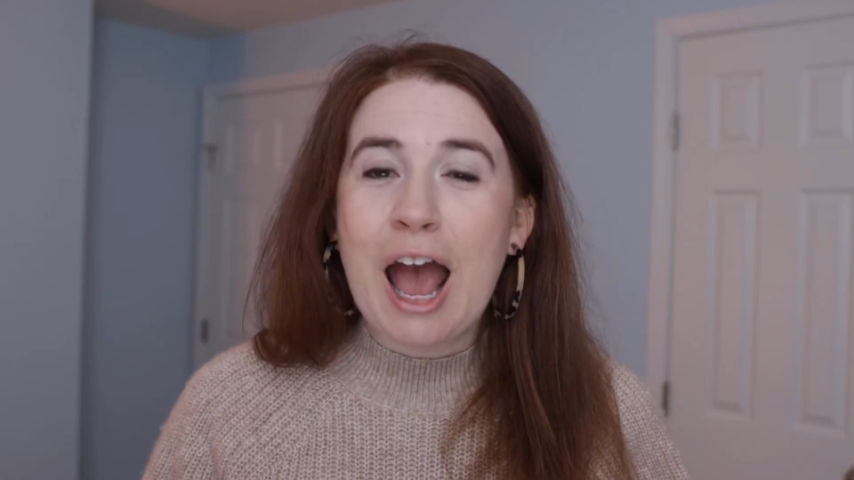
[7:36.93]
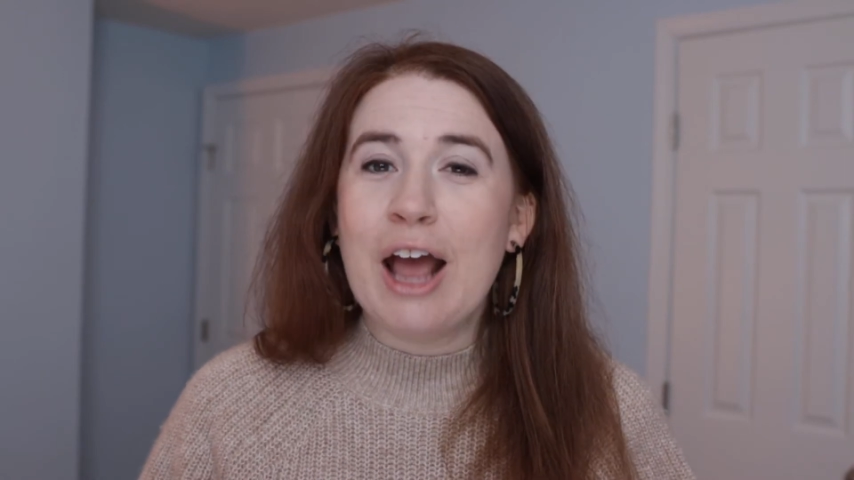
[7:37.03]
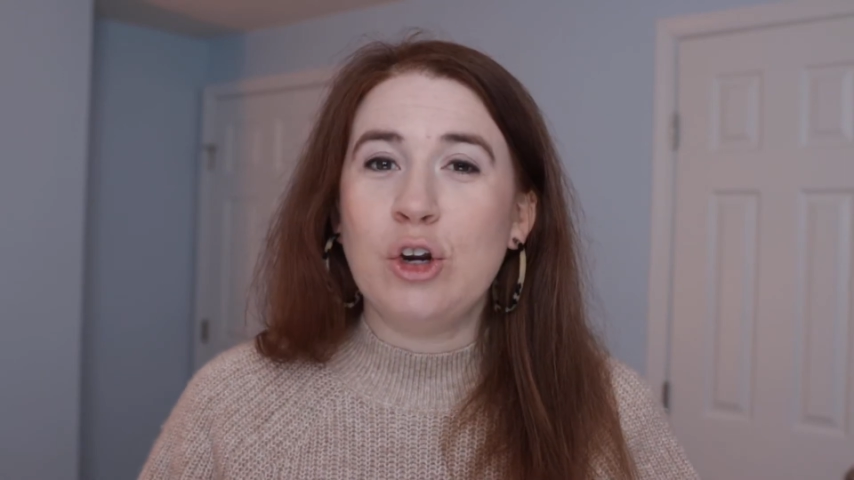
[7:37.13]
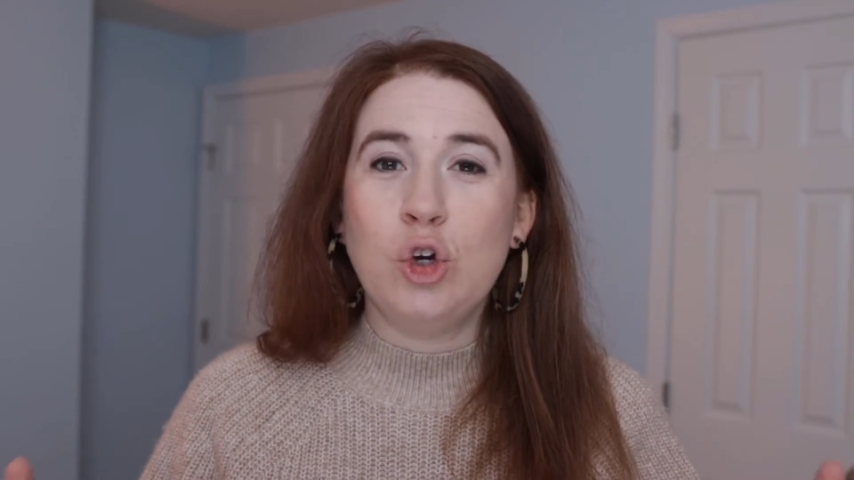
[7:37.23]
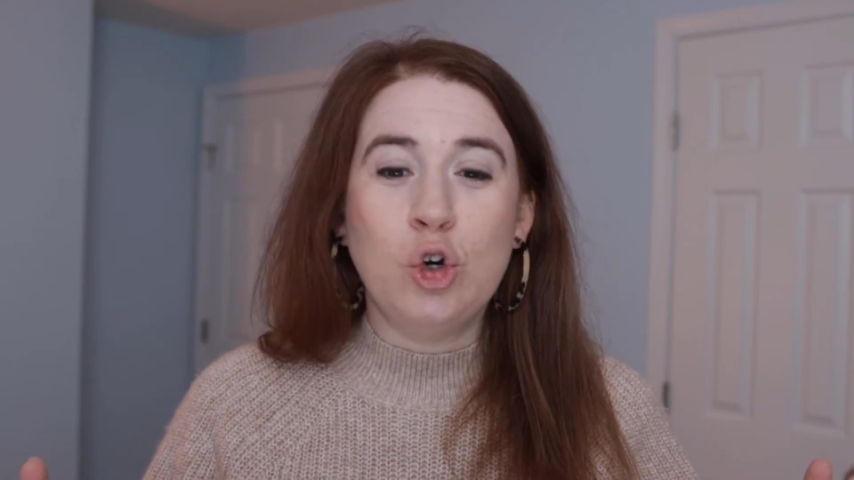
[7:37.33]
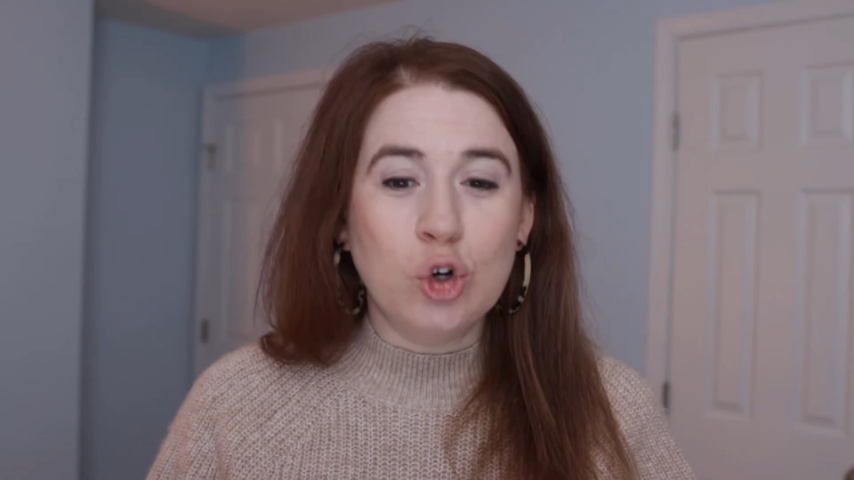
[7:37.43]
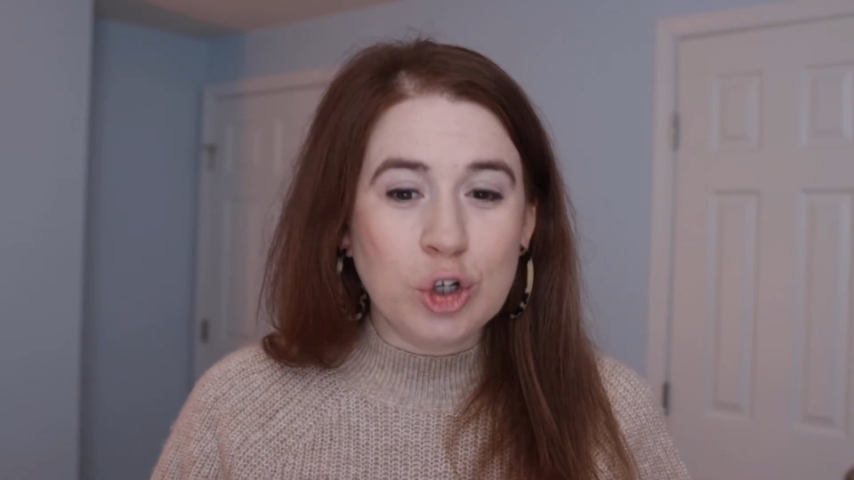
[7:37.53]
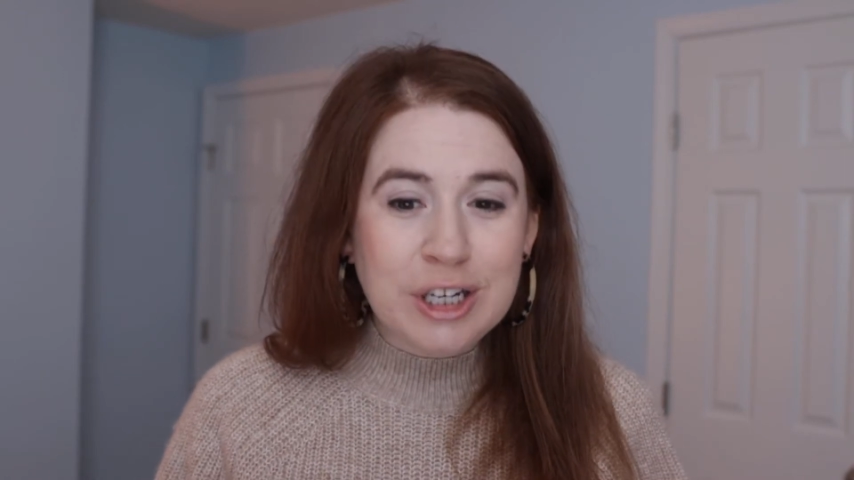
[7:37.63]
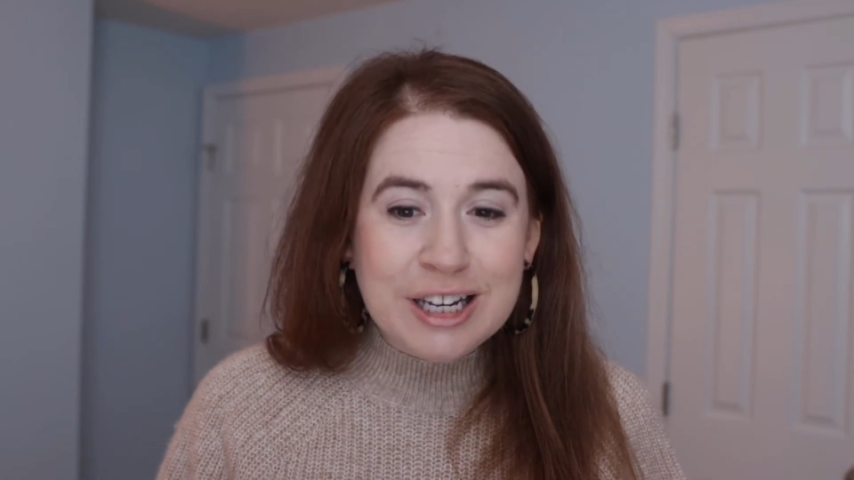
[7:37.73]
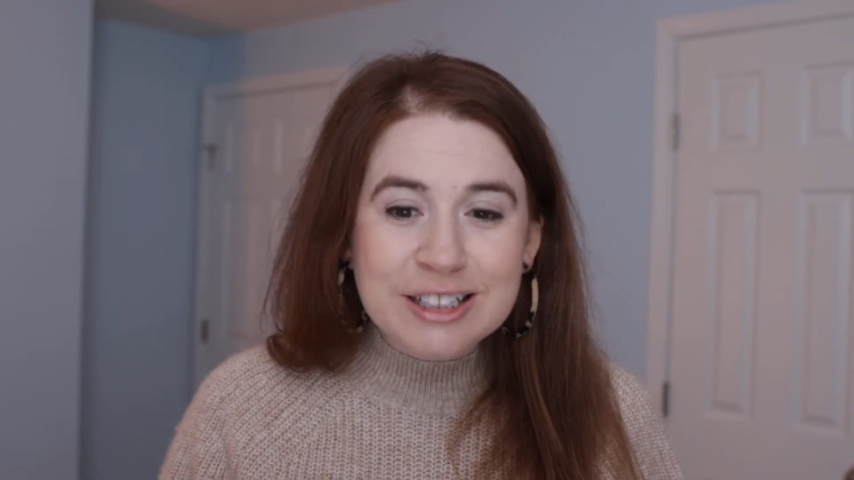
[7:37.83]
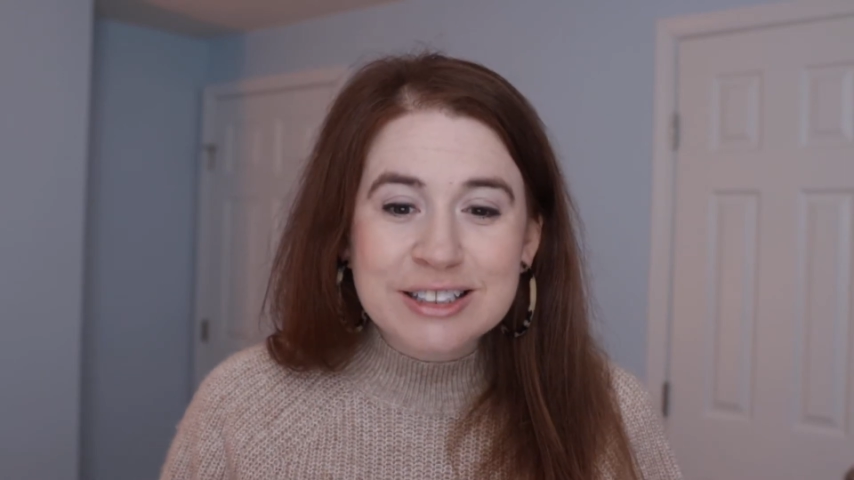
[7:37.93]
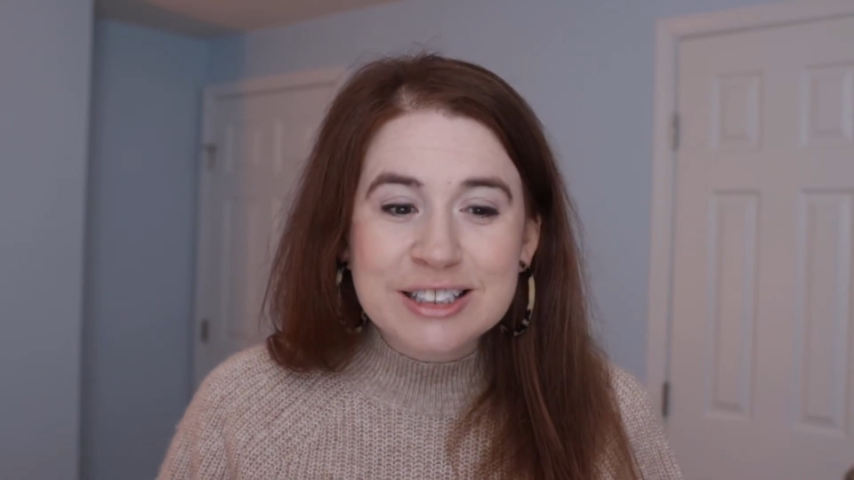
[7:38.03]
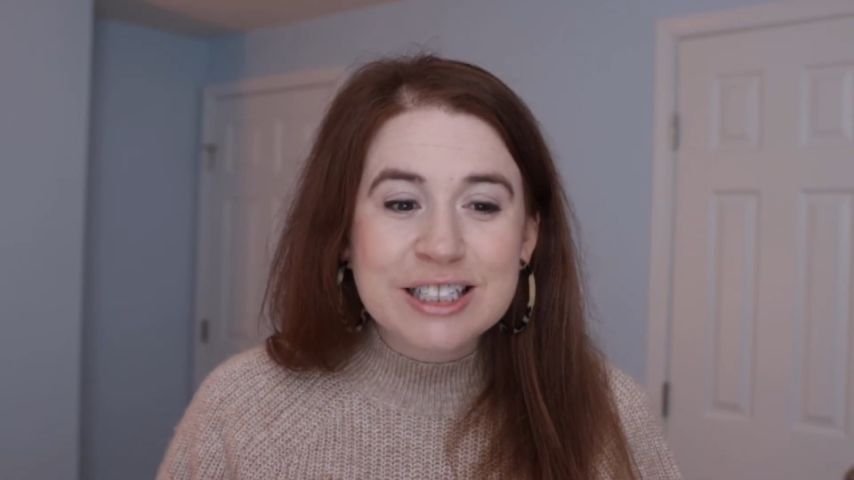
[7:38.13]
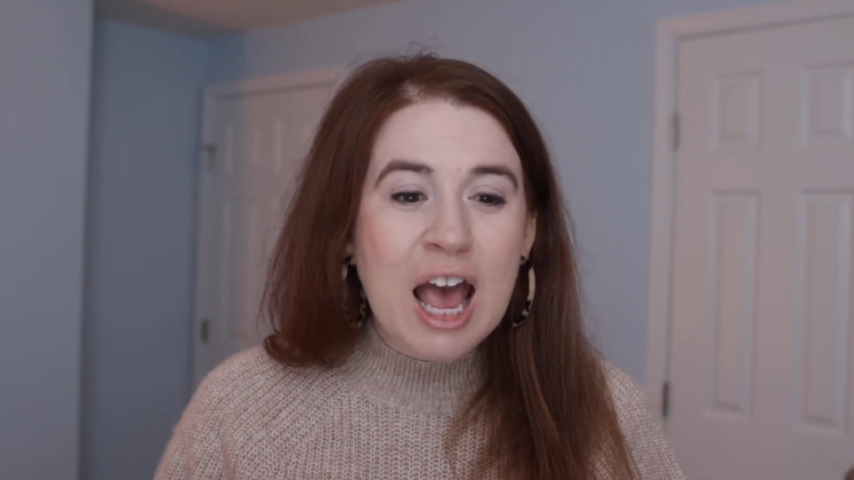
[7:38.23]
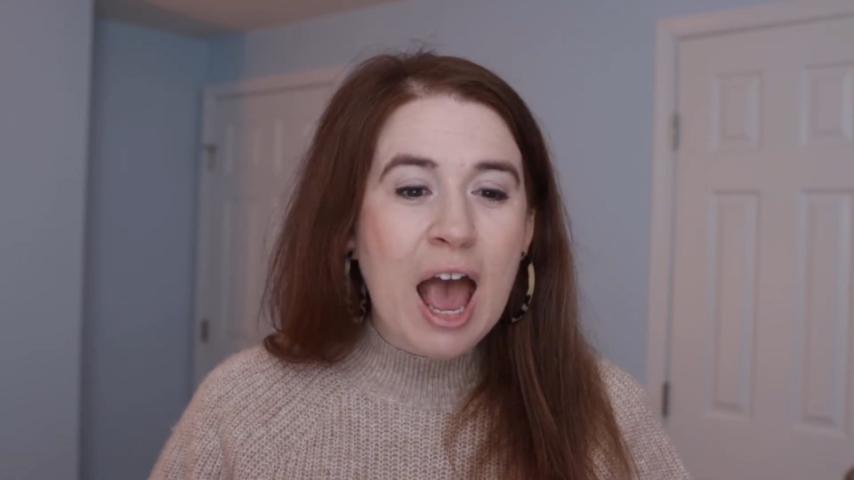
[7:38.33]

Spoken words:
and goodness,